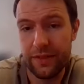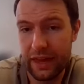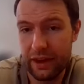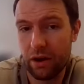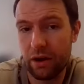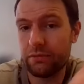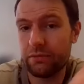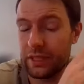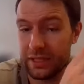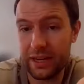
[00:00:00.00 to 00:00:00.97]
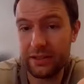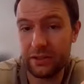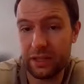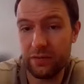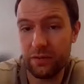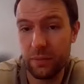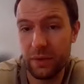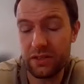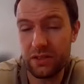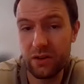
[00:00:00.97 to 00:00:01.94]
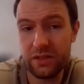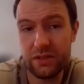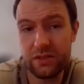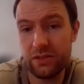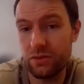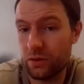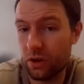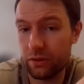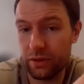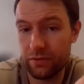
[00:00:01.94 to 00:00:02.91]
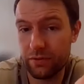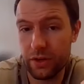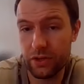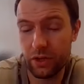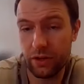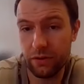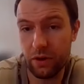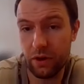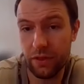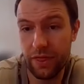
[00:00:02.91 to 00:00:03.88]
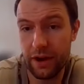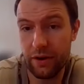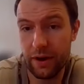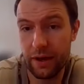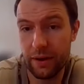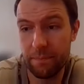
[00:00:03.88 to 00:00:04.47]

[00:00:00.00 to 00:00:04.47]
They are entitled to give you a month's notice. You can't infringe on their